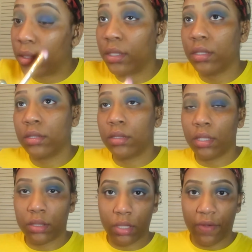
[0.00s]
This
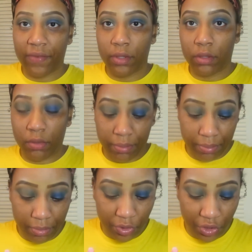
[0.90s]
does have a little
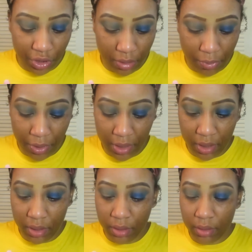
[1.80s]
shimmer
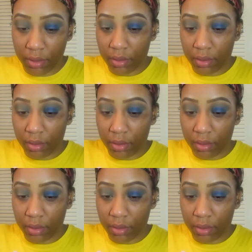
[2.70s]
in it,